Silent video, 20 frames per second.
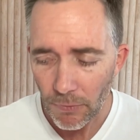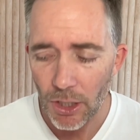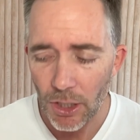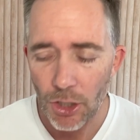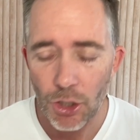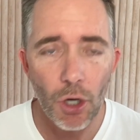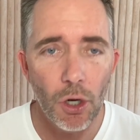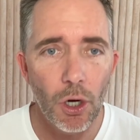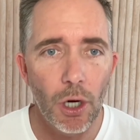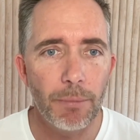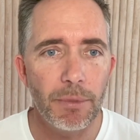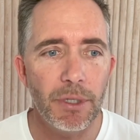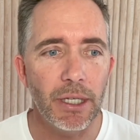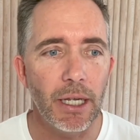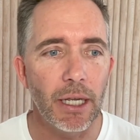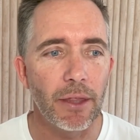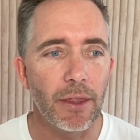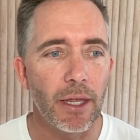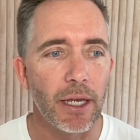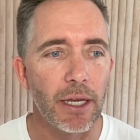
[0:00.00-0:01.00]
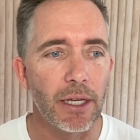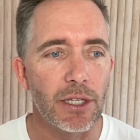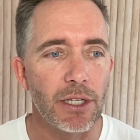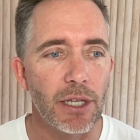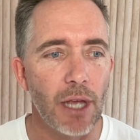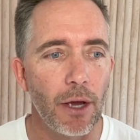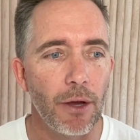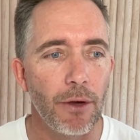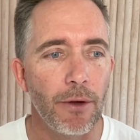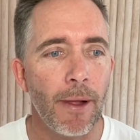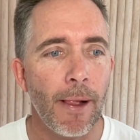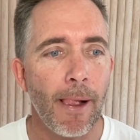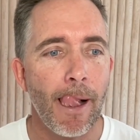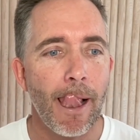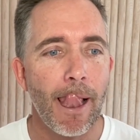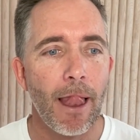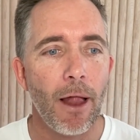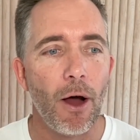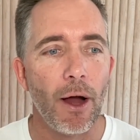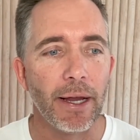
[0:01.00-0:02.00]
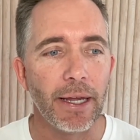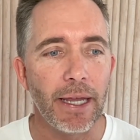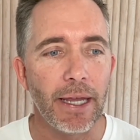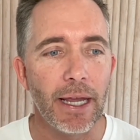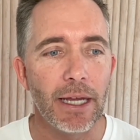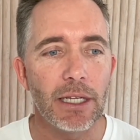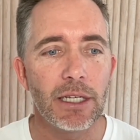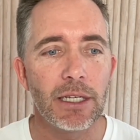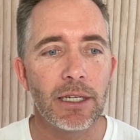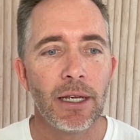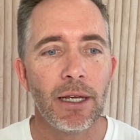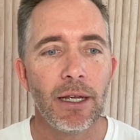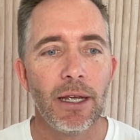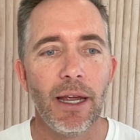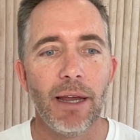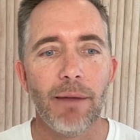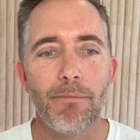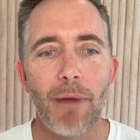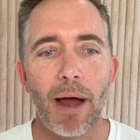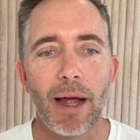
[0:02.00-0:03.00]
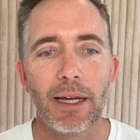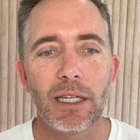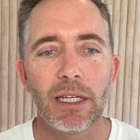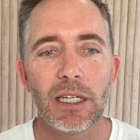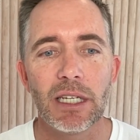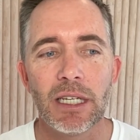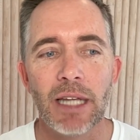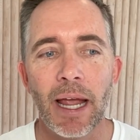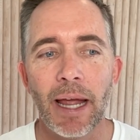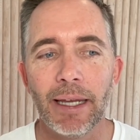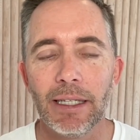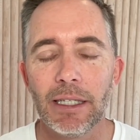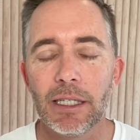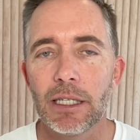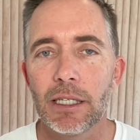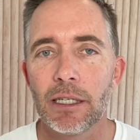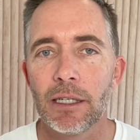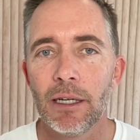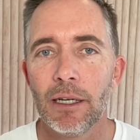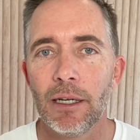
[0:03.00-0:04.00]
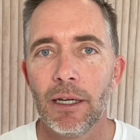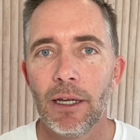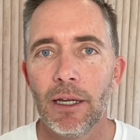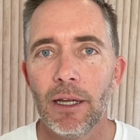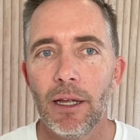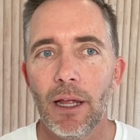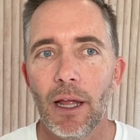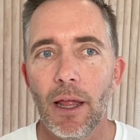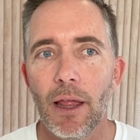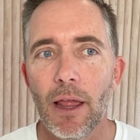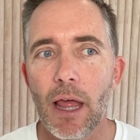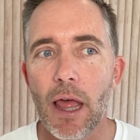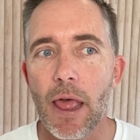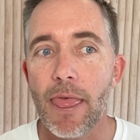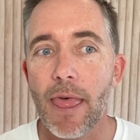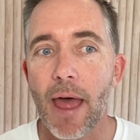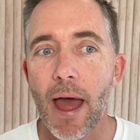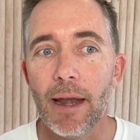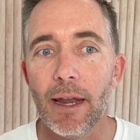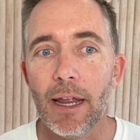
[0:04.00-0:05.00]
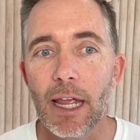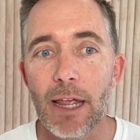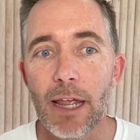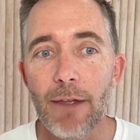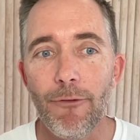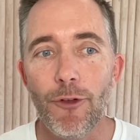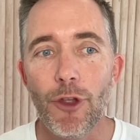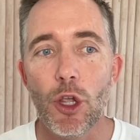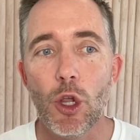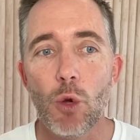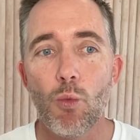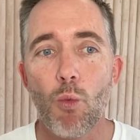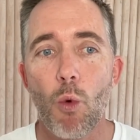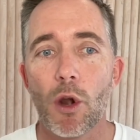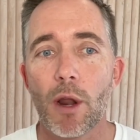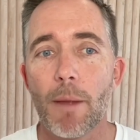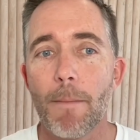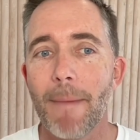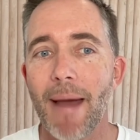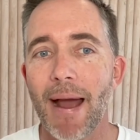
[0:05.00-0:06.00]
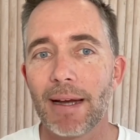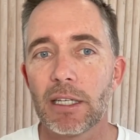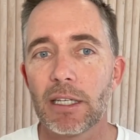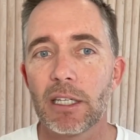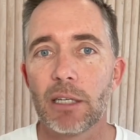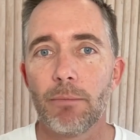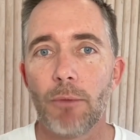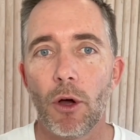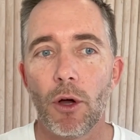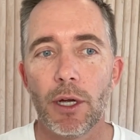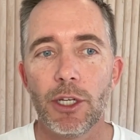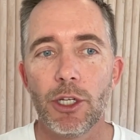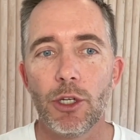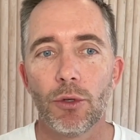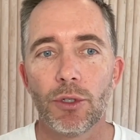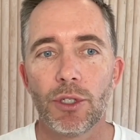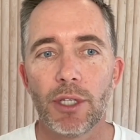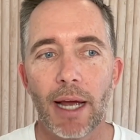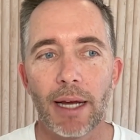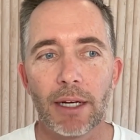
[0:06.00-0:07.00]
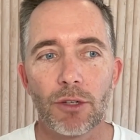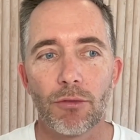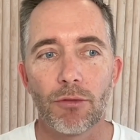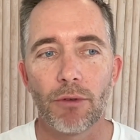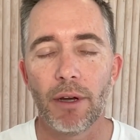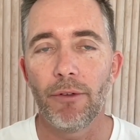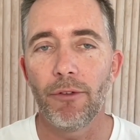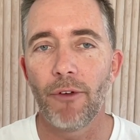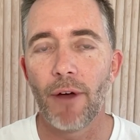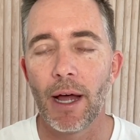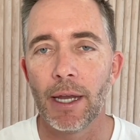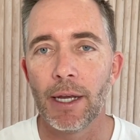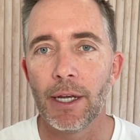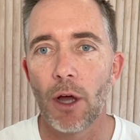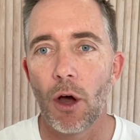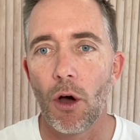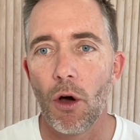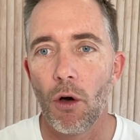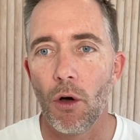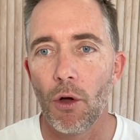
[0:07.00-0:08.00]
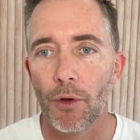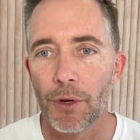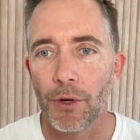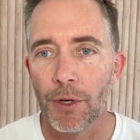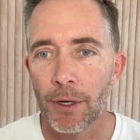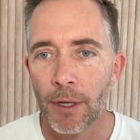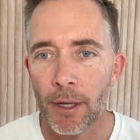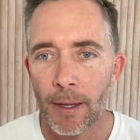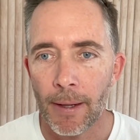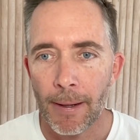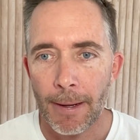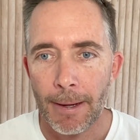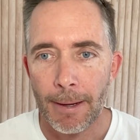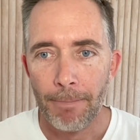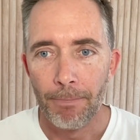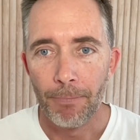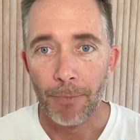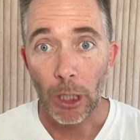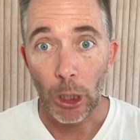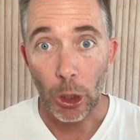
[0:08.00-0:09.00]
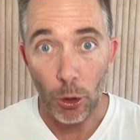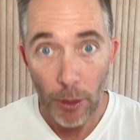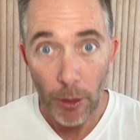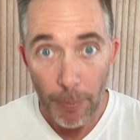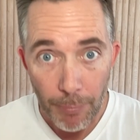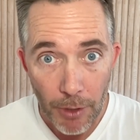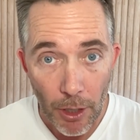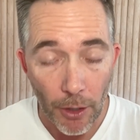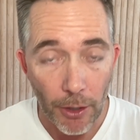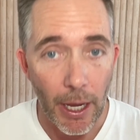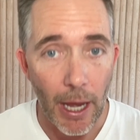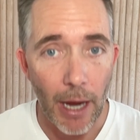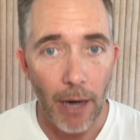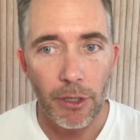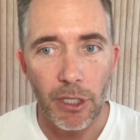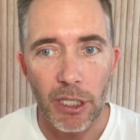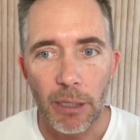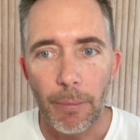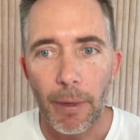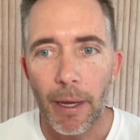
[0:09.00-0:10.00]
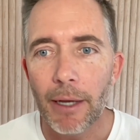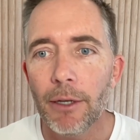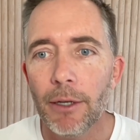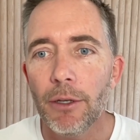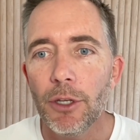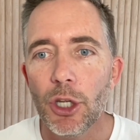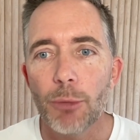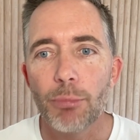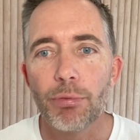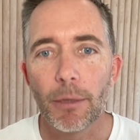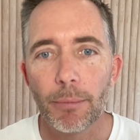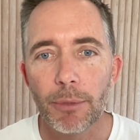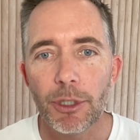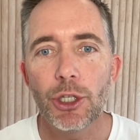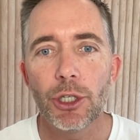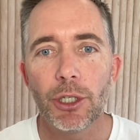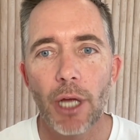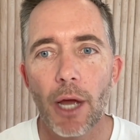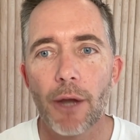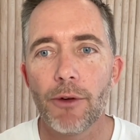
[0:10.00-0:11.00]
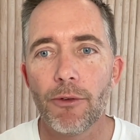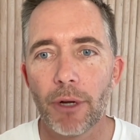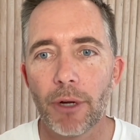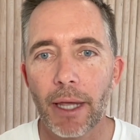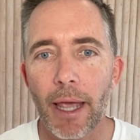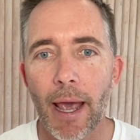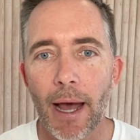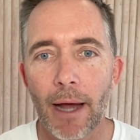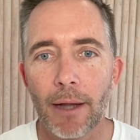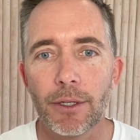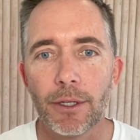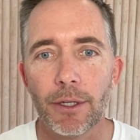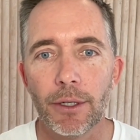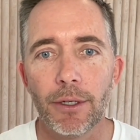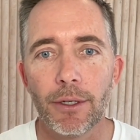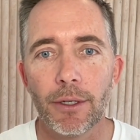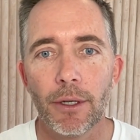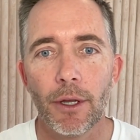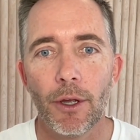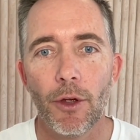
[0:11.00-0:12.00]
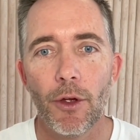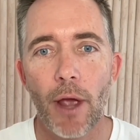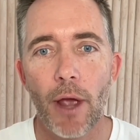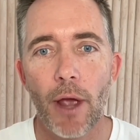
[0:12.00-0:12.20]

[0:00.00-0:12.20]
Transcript: time to get there. So I guess it makes sense that if you want to maximize your tax refund on cryptocurrency, Ben, you probably should go to an accountant who